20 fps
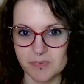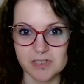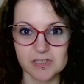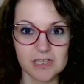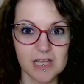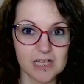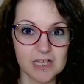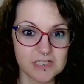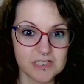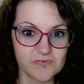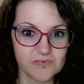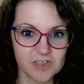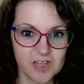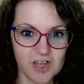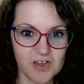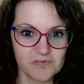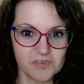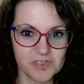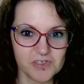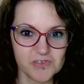but lots of
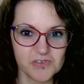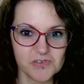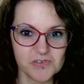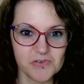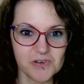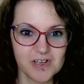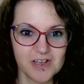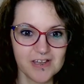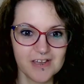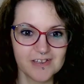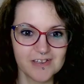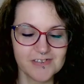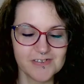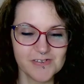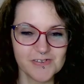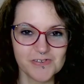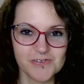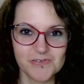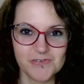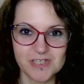love to
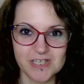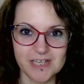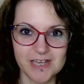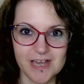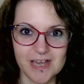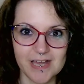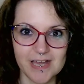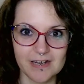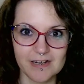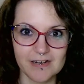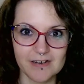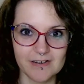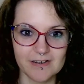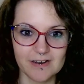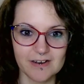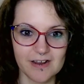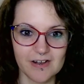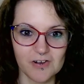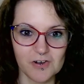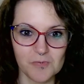Susie and
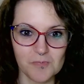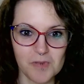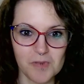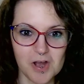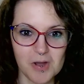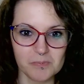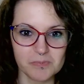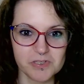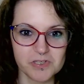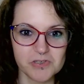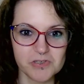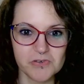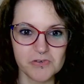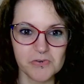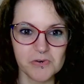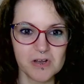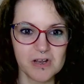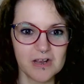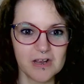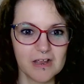her mom
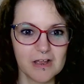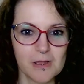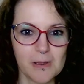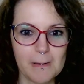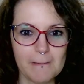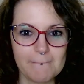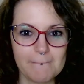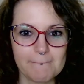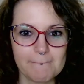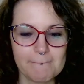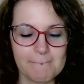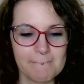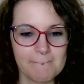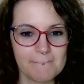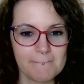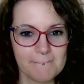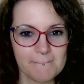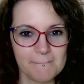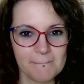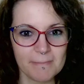too.
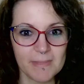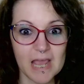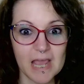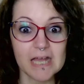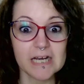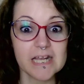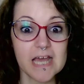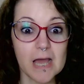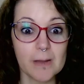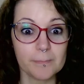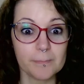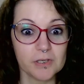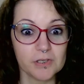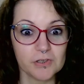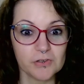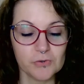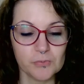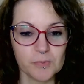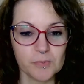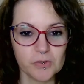And happy
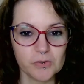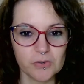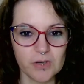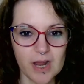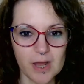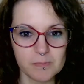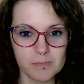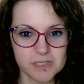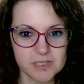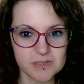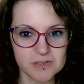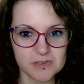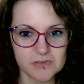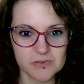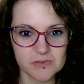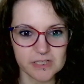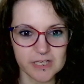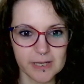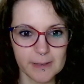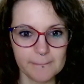new moon,
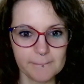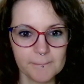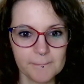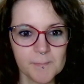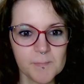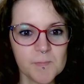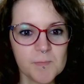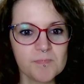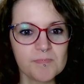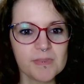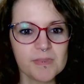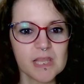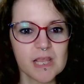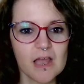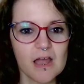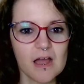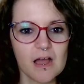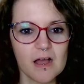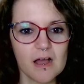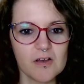absolutely.
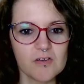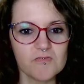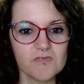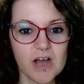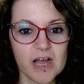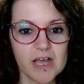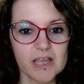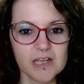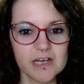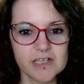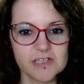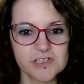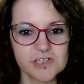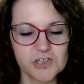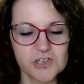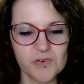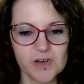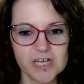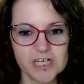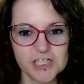Violet
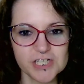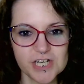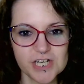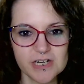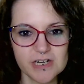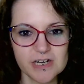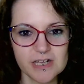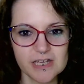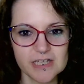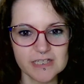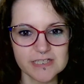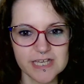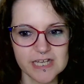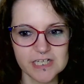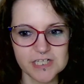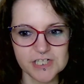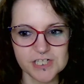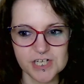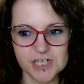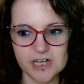integration,
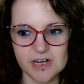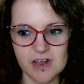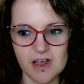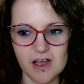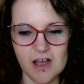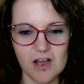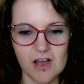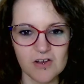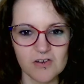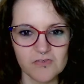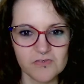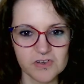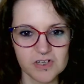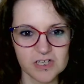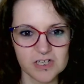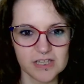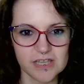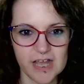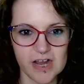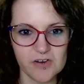intention of
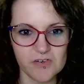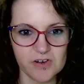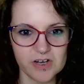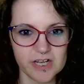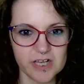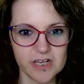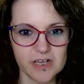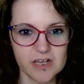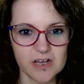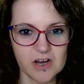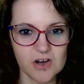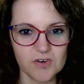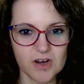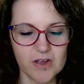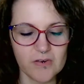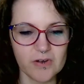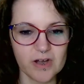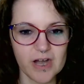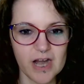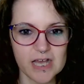clarity
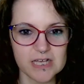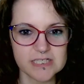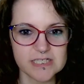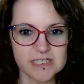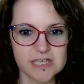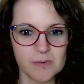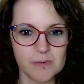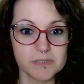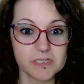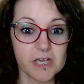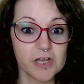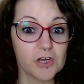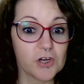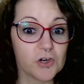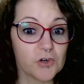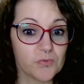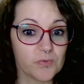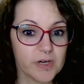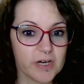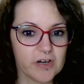around next steps in
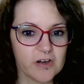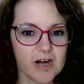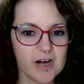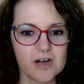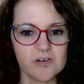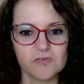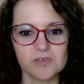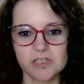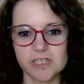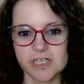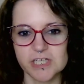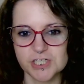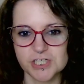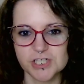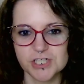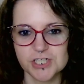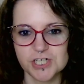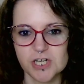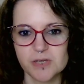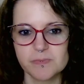career and
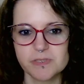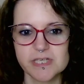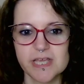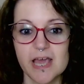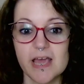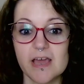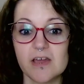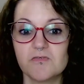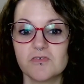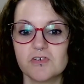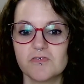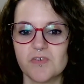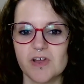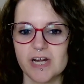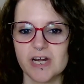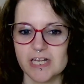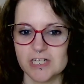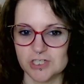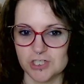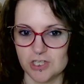relationships, and for
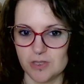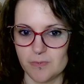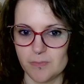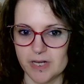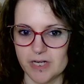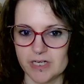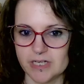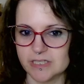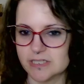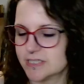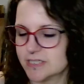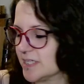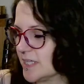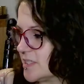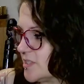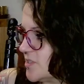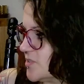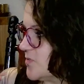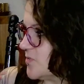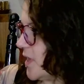financial abundance. Let's do